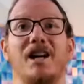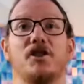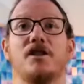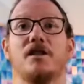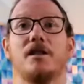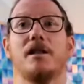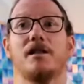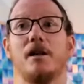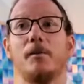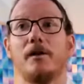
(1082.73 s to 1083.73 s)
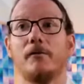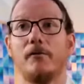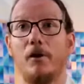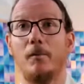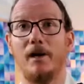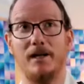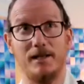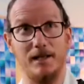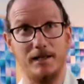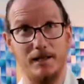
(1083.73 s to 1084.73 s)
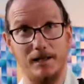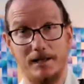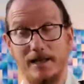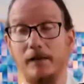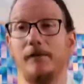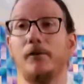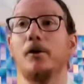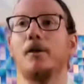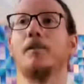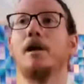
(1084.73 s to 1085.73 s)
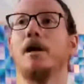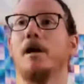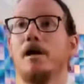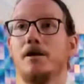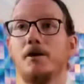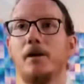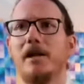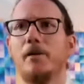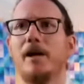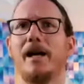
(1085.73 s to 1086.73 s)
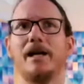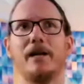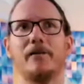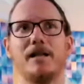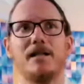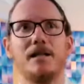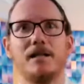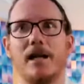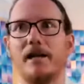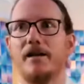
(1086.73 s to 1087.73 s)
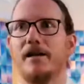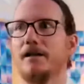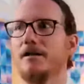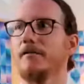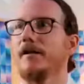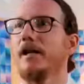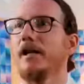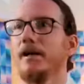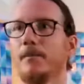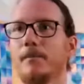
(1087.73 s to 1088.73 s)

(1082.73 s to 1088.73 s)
actions he's coming from is skillful. So in a way, there isn't anything to fear.